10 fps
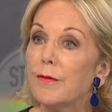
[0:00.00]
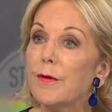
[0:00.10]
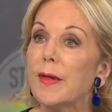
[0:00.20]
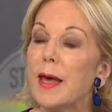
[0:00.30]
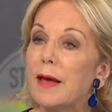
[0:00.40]
So
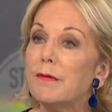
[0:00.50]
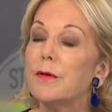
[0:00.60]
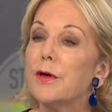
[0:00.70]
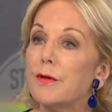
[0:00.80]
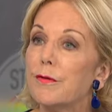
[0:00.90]
the
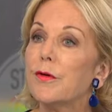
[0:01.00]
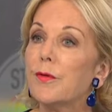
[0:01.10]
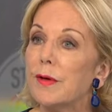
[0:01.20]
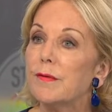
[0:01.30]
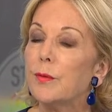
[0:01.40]
caseload is
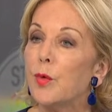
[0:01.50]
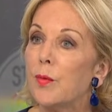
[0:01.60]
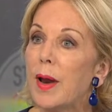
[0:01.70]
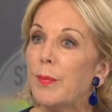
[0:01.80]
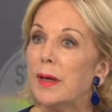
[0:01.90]
increasing more
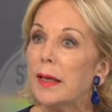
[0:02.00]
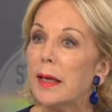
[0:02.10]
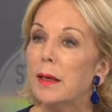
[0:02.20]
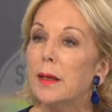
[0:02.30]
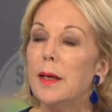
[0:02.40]

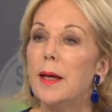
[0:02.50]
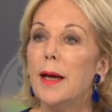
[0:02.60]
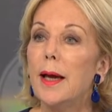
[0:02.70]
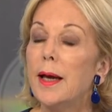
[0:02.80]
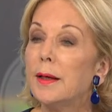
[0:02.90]
rapidly.
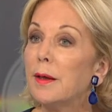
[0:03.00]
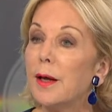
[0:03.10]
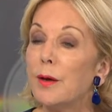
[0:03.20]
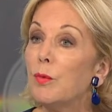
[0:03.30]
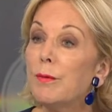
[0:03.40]
And,
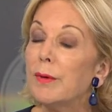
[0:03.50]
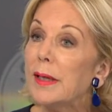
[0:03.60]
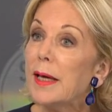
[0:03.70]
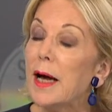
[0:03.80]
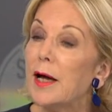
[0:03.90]
and we
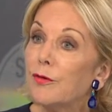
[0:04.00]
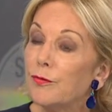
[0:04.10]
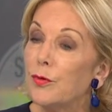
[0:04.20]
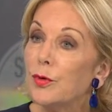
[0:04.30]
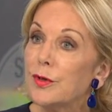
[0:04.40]
really can't
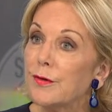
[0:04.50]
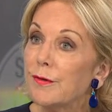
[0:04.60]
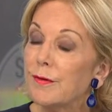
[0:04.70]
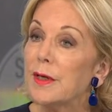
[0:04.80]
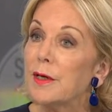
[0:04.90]
afford just to
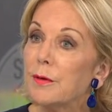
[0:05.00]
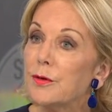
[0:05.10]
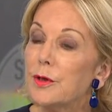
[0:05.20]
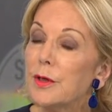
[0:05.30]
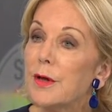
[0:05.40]
sit here and
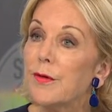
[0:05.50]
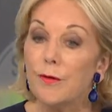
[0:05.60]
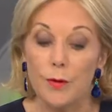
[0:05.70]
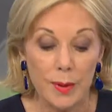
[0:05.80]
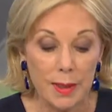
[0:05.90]
do nothing.
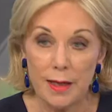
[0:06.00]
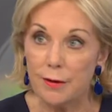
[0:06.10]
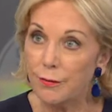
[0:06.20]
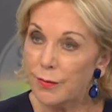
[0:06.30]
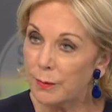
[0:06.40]
So we need,
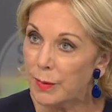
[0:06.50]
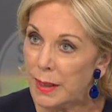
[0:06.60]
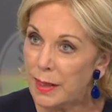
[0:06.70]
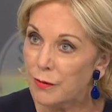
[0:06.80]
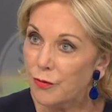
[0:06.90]
the, we
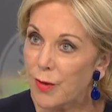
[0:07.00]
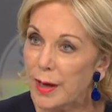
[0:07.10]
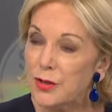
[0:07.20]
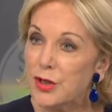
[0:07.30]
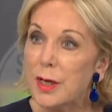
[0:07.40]
need the
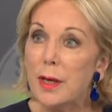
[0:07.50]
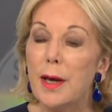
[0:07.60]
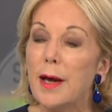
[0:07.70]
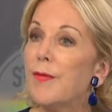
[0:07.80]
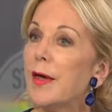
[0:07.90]
strategy,
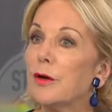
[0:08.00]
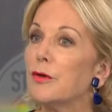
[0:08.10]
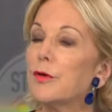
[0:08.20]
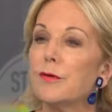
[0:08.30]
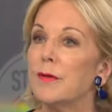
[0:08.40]
and that
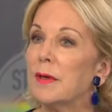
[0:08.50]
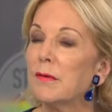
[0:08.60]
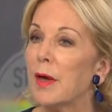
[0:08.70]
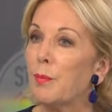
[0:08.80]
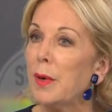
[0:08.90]
includes things
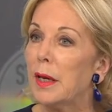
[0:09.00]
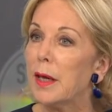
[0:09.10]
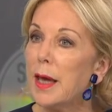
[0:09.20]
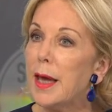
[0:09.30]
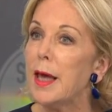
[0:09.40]
like better
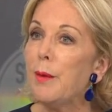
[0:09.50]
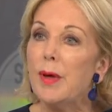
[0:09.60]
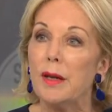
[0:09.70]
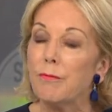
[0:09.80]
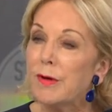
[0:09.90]
care,
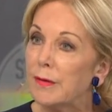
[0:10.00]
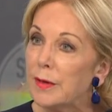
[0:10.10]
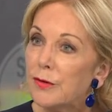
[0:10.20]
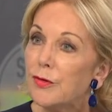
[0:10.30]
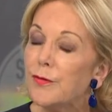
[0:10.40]
better
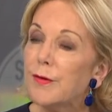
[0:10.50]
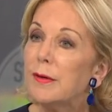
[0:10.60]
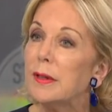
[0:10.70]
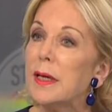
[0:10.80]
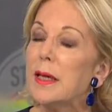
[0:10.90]
residential
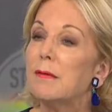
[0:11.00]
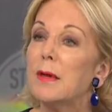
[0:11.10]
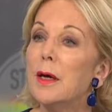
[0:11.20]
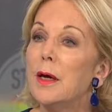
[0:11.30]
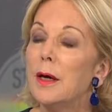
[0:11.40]
facilities,
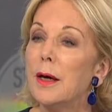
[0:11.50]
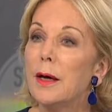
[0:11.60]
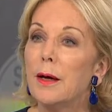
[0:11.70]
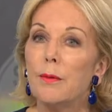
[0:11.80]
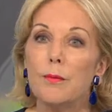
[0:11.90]

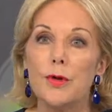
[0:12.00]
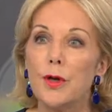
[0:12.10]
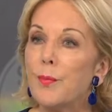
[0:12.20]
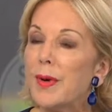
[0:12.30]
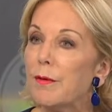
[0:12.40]
um, you
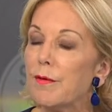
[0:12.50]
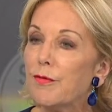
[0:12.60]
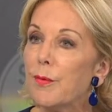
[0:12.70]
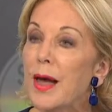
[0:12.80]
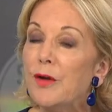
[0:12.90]
know, better
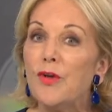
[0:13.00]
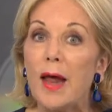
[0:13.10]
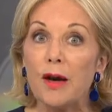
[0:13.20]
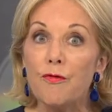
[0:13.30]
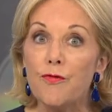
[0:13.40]
information,
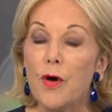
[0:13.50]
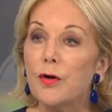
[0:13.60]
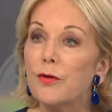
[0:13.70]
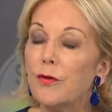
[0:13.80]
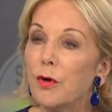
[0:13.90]
and a
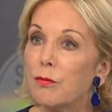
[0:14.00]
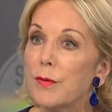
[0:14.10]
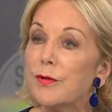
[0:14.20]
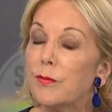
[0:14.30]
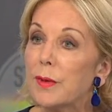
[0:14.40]
focus on
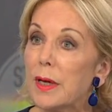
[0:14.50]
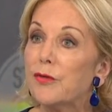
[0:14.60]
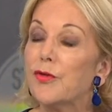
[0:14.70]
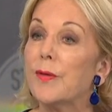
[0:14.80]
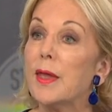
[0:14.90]
risk
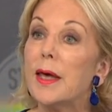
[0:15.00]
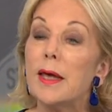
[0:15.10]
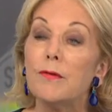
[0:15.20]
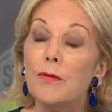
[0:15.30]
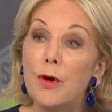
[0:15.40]
reduction. There
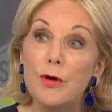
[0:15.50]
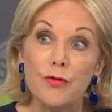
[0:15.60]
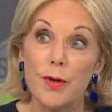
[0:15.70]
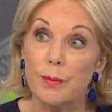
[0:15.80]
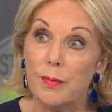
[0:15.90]
is no
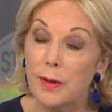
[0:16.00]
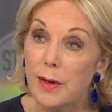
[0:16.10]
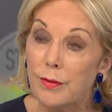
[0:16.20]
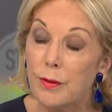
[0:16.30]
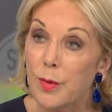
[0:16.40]
treatment
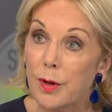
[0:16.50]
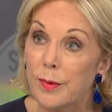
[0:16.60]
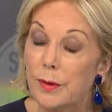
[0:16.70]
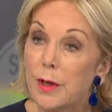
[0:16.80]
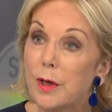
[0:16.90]
the
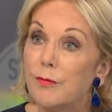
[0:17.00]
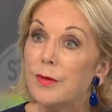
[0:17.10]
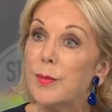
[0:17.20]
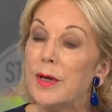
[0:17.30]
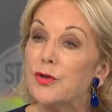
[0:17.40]
moment for
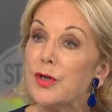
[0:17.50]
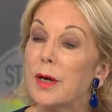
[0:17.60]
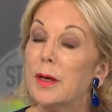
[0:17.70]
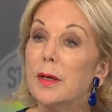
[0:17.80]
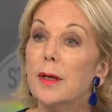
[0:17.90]
dementia.
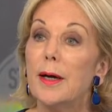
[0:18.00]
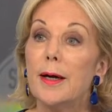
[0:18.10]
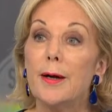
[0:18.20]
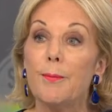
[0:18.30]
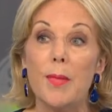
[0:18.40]

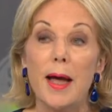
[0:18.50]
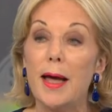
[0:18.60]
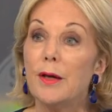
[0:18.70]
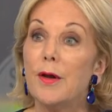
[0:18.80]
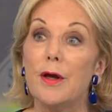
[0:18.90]
Um,
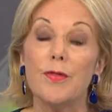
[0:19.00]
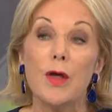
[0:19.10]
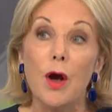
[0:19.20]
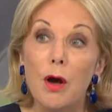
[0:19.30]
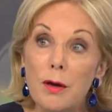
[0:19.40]
and
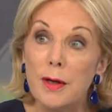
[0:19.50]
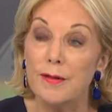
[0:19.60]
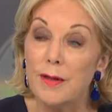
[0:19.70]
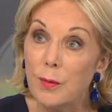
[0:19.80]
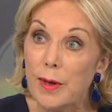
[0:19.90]
the only
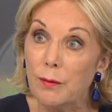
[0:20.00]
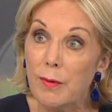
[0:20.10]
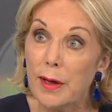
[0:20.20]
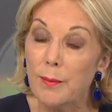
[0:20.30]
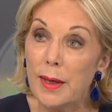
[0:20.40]
thing we can
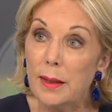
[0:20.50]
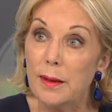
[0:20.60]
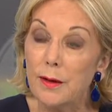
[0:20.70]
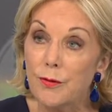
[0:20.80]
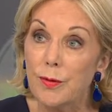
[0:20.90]
recommend
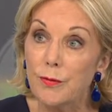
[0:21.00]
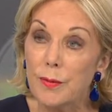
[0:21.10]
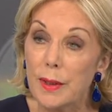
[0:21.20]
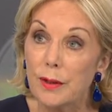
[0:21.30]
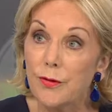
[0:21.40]
is risk
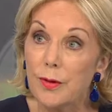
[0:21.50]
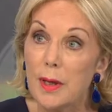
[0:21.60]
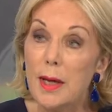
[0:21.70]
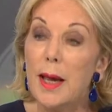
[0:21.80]
reduction.